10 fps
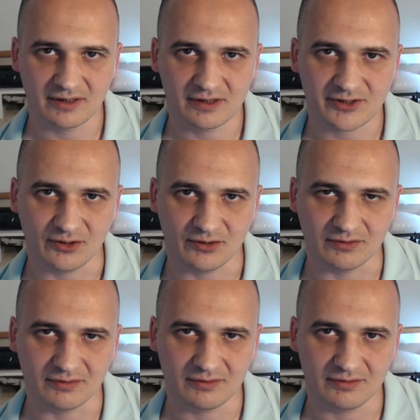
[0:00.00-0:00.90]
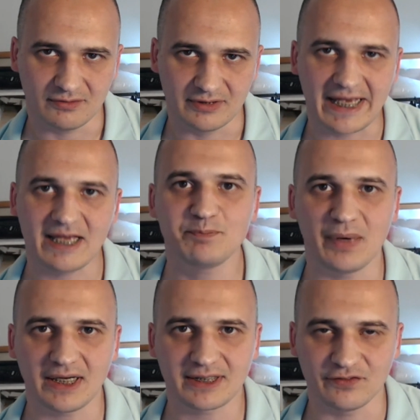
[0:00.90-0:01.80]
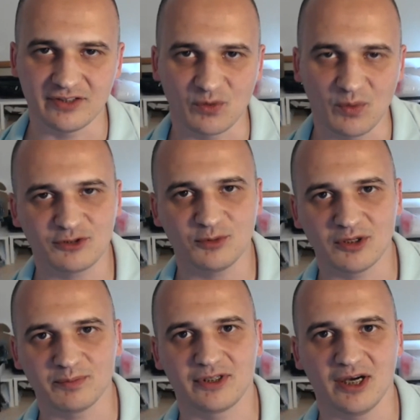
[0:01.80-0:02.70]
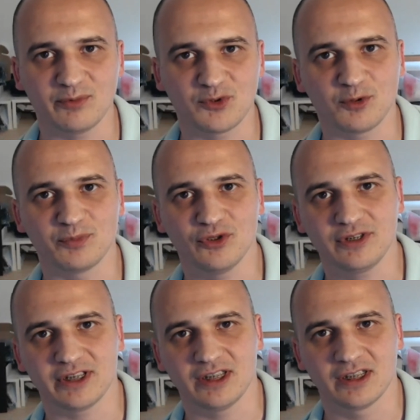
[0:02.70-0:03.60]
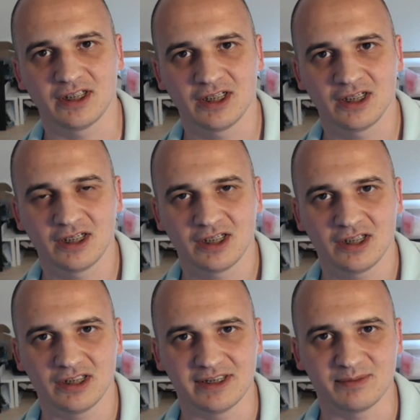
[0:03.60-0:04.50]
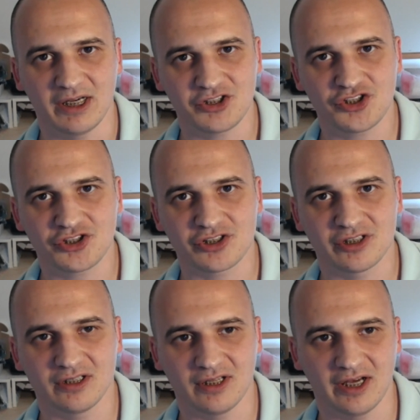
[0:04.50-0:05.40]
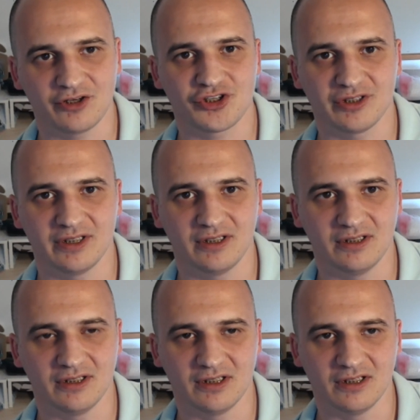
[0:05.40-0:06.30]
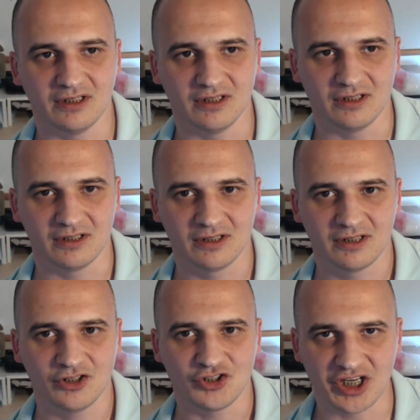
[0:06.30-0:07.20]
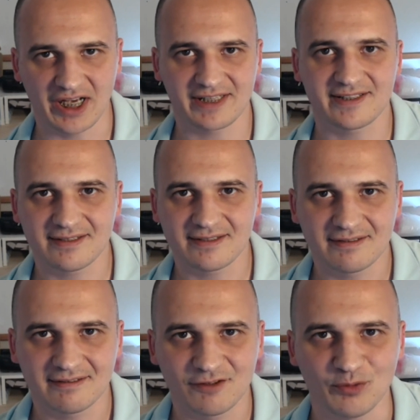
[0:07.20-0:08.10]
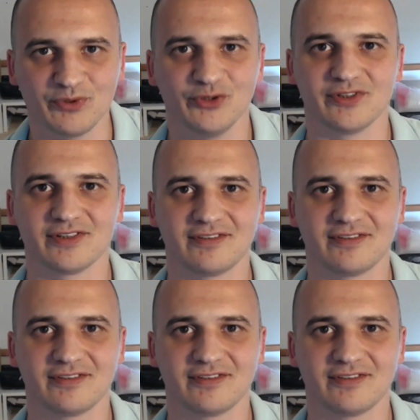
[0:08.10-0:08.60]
So the impact of the quantum computing is much larger than just compute.